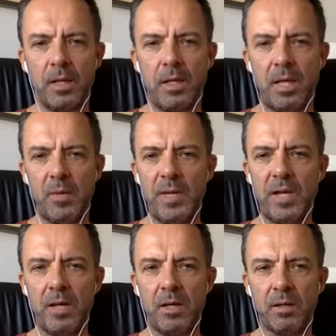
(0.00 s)
Here we
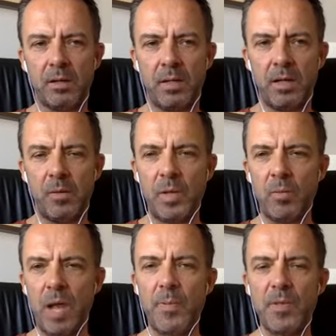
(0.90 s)
are. We're
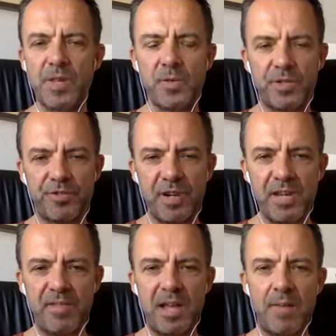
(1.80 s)
episode 3
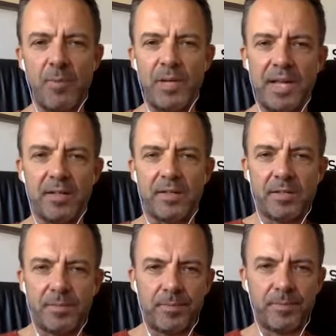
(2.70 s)
of The
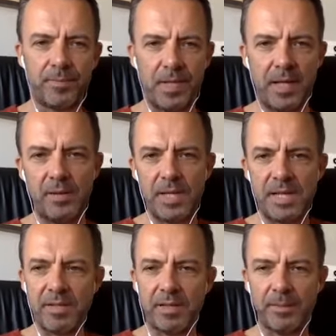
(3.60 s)
Unplanners. Hello, David.